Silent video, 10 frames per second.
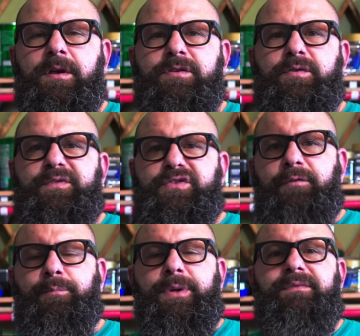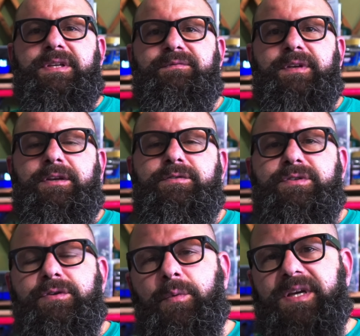So if you saw previous videos,
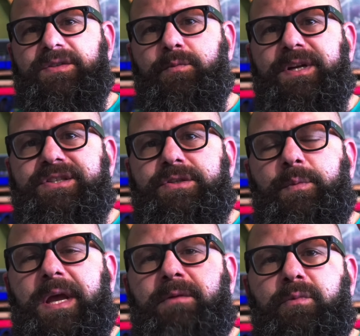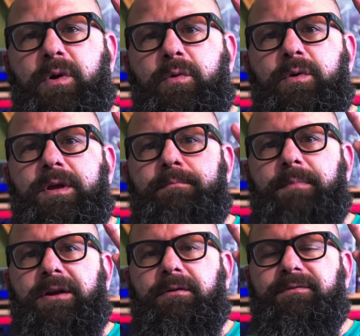you know I switched to a Rode
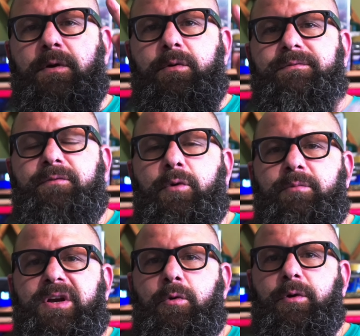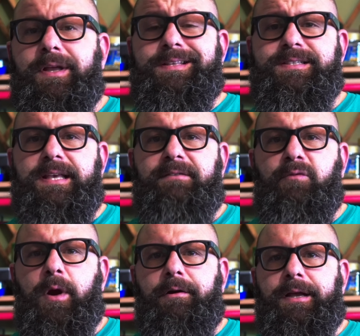microphone for recording instead of
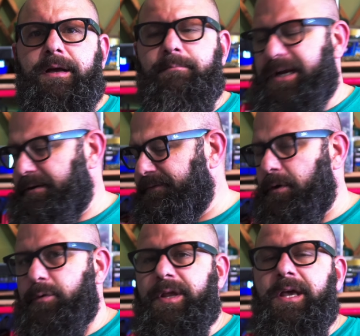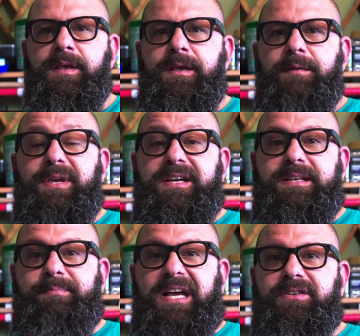wearing a microphone. Because
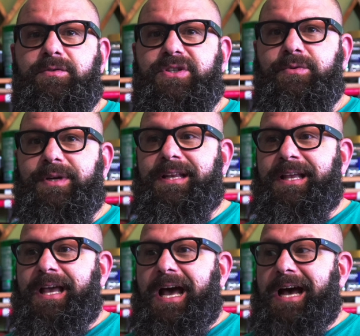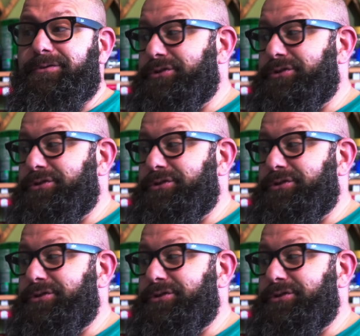I'm not used to it, I'll